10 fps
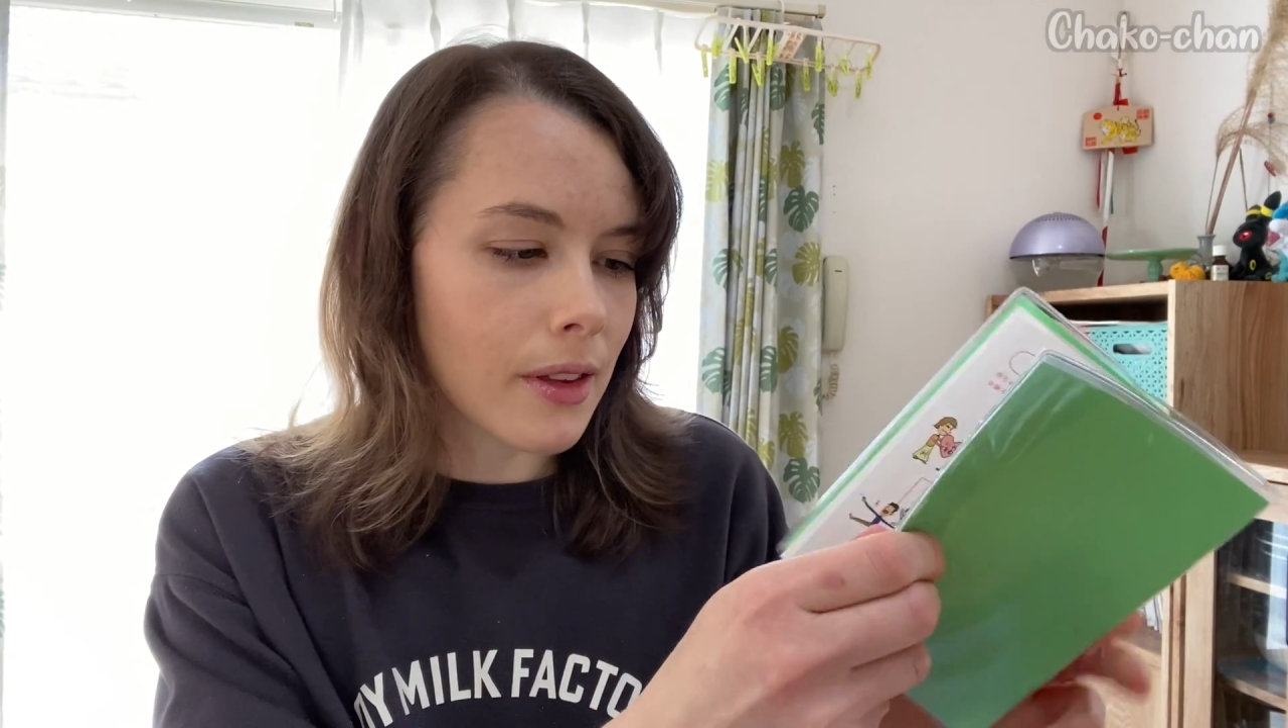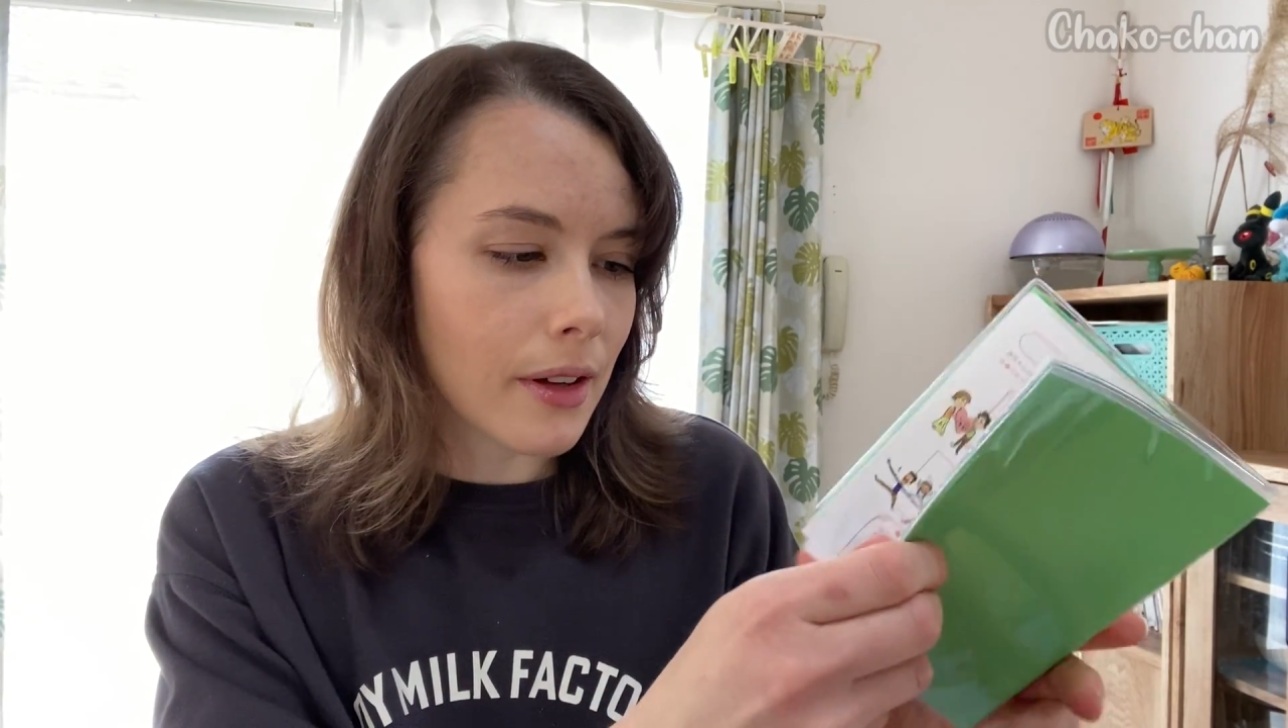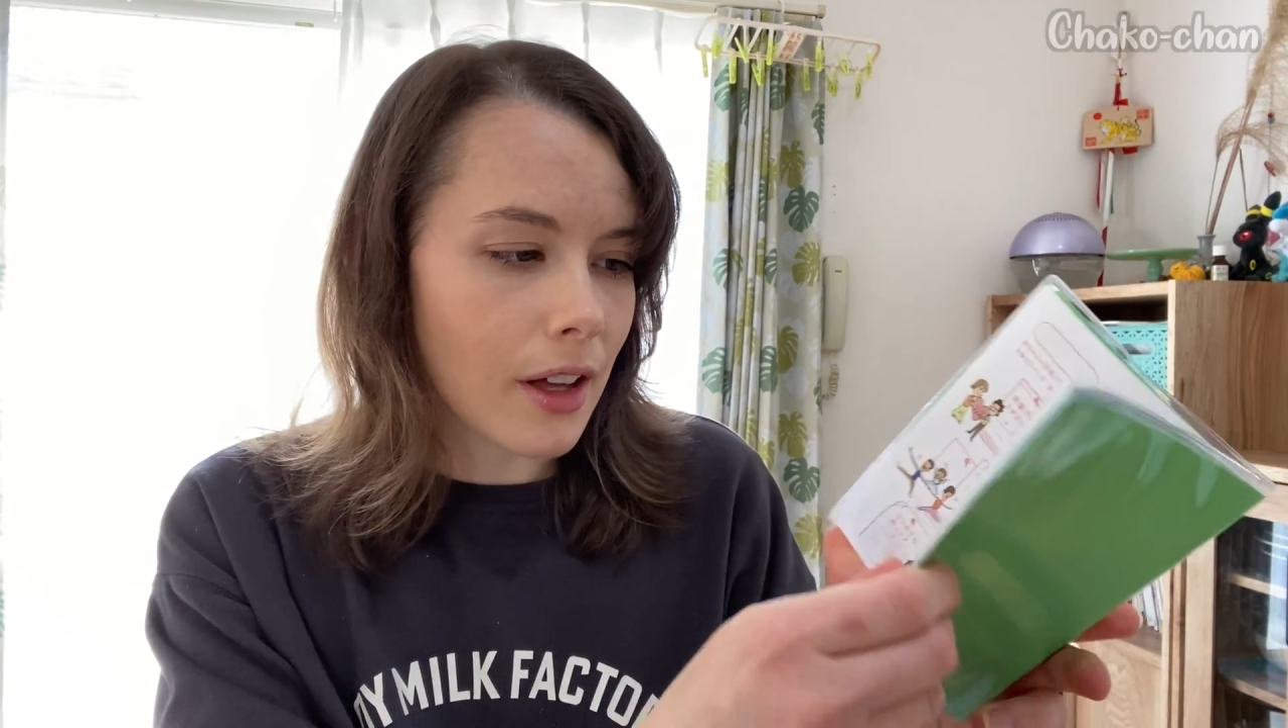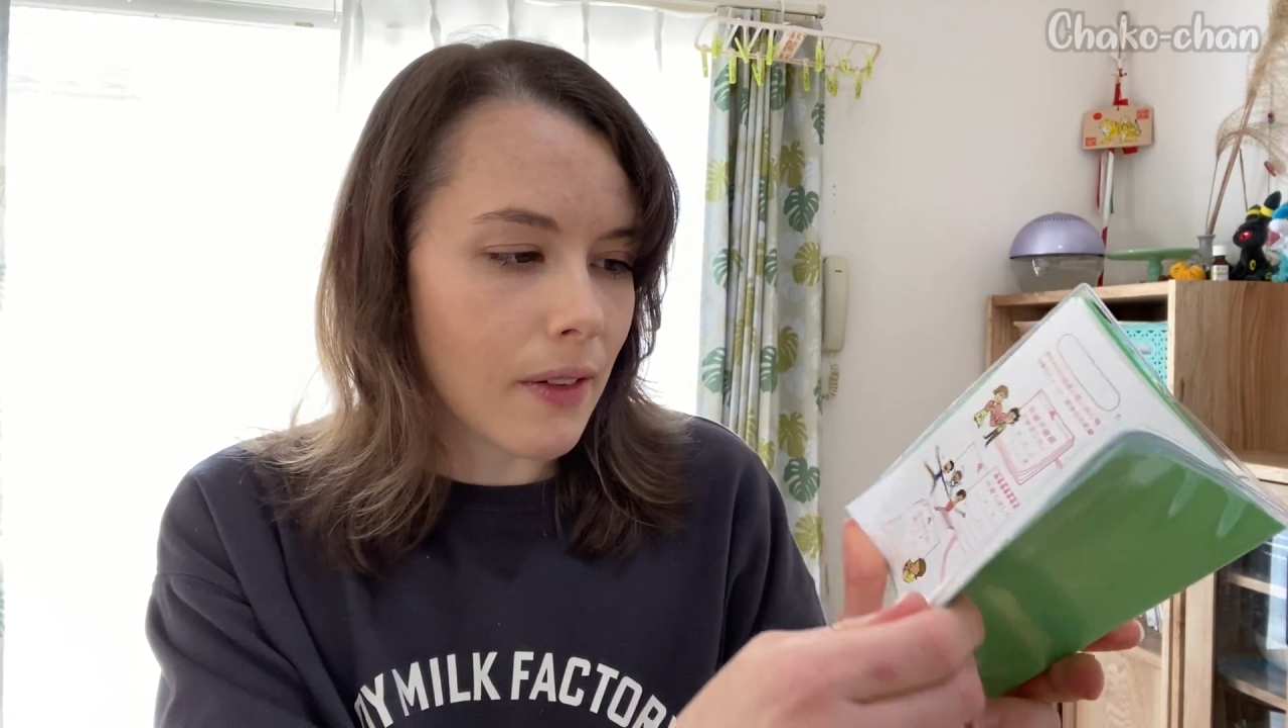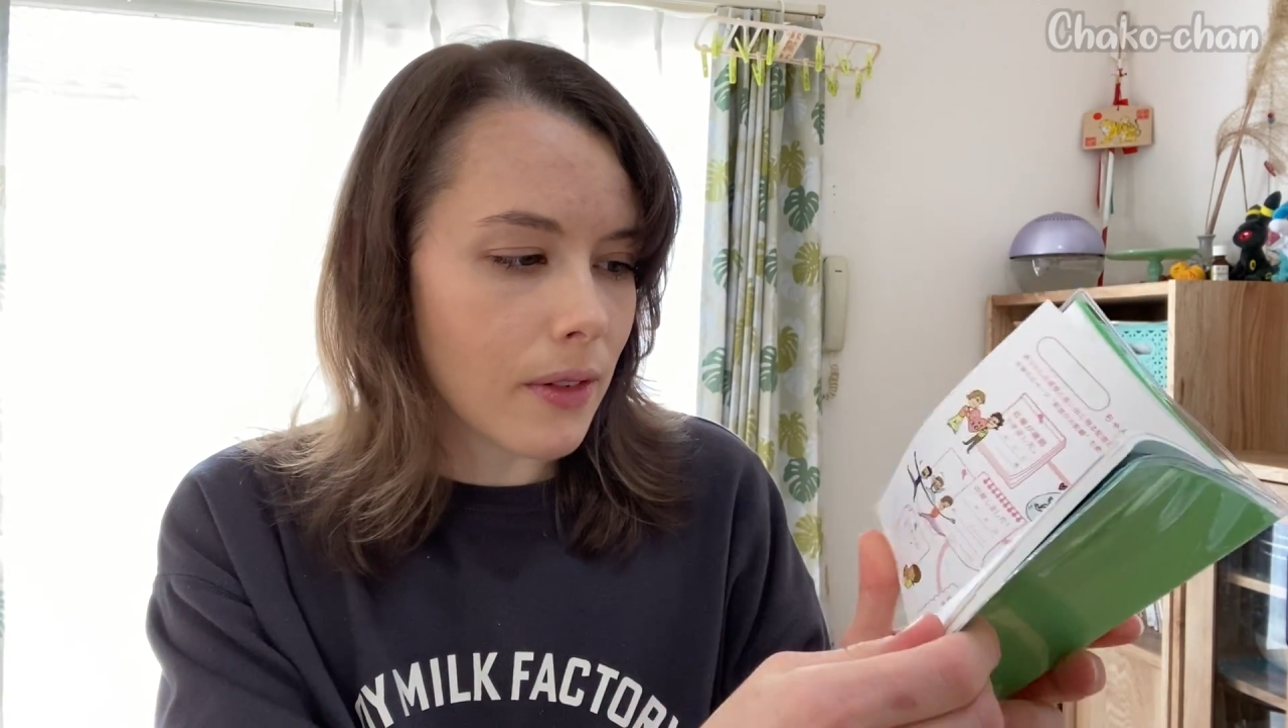
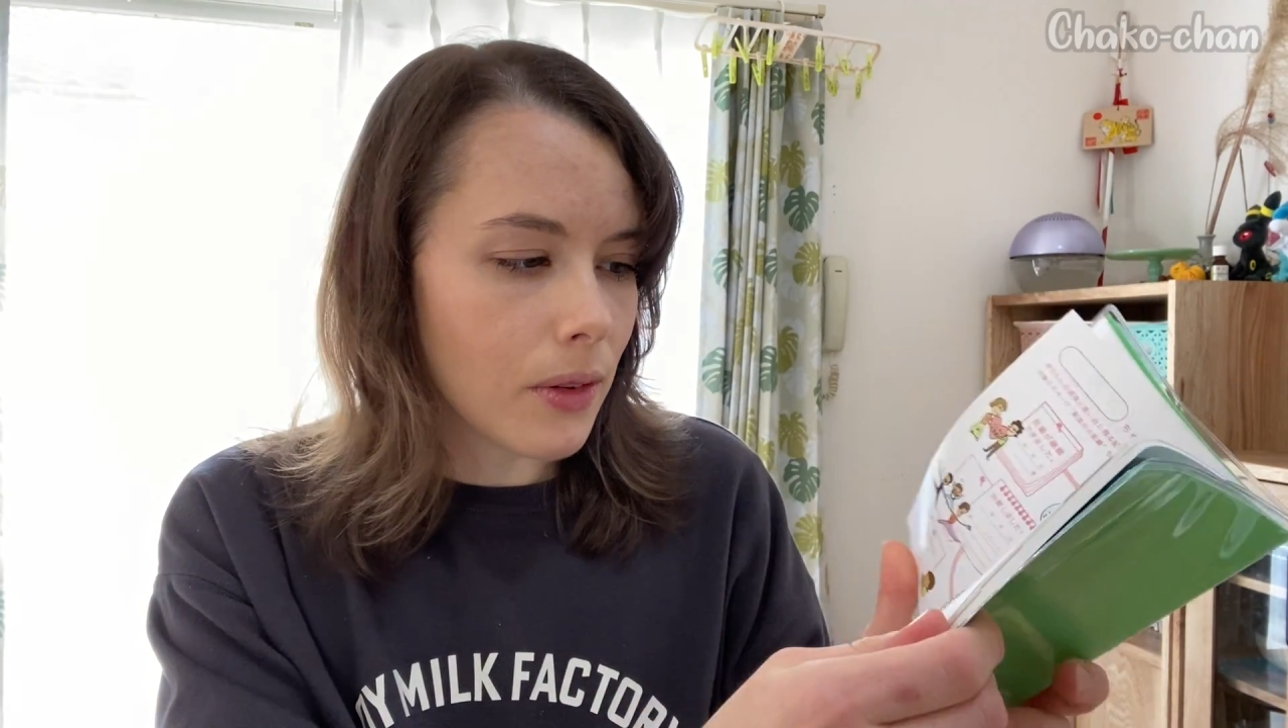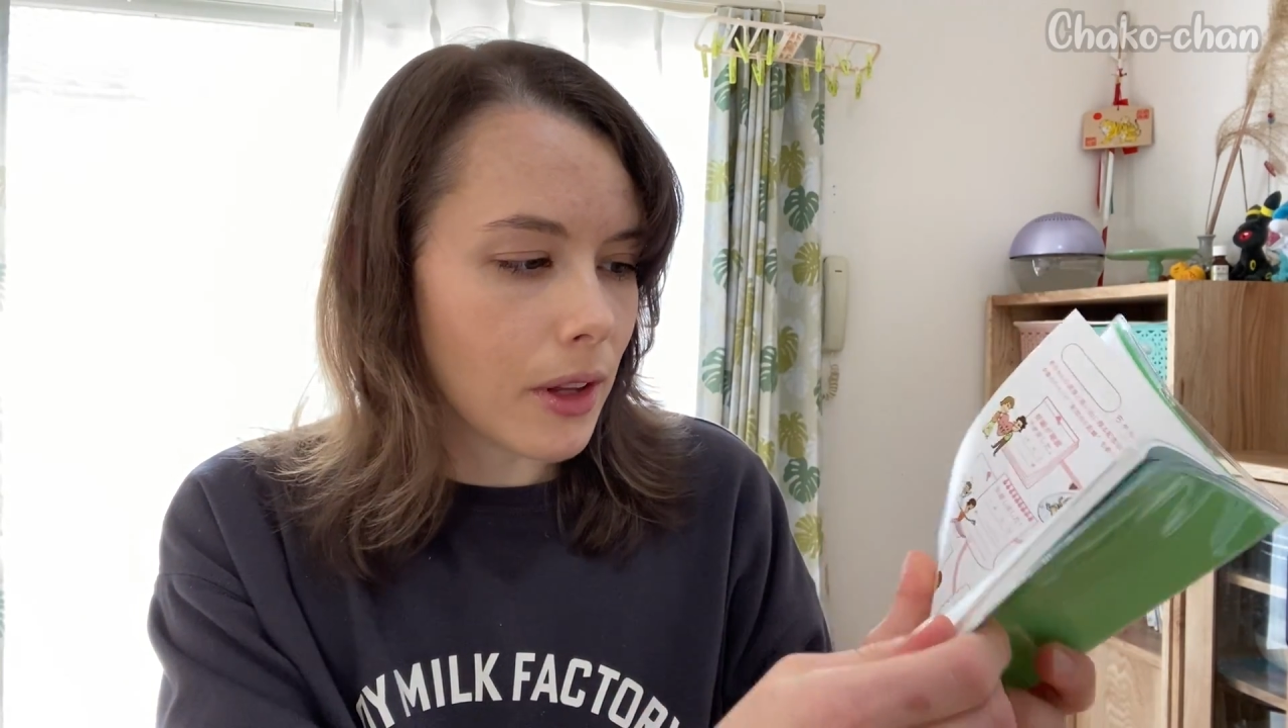that covers